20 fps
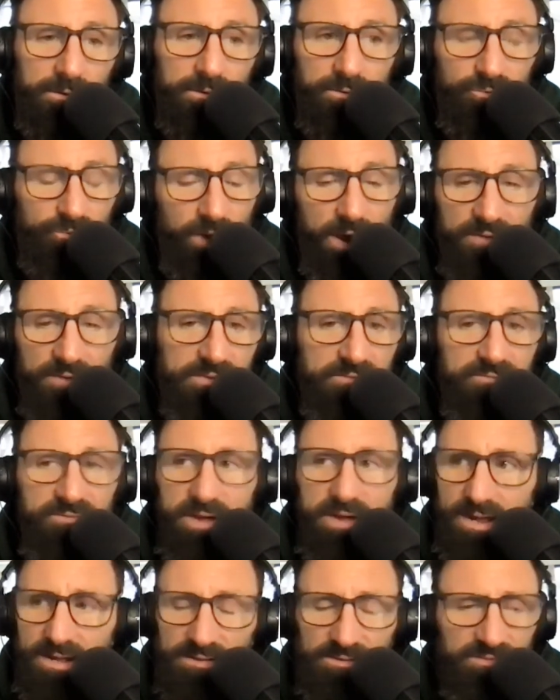driving the
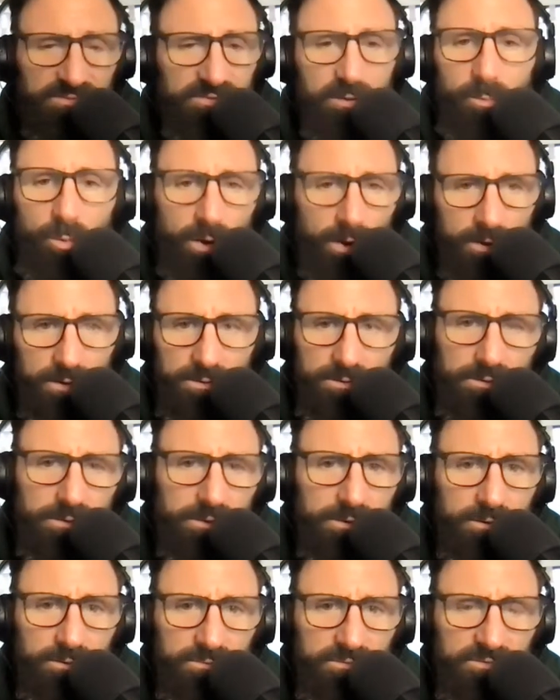van somewhere,
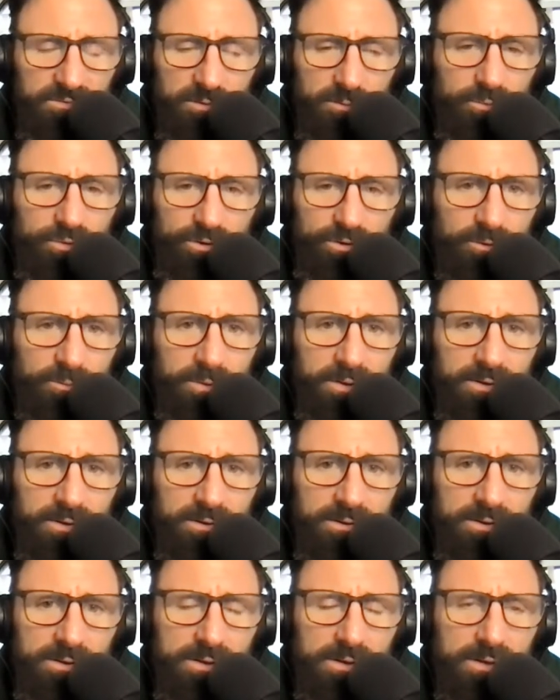to some tournament.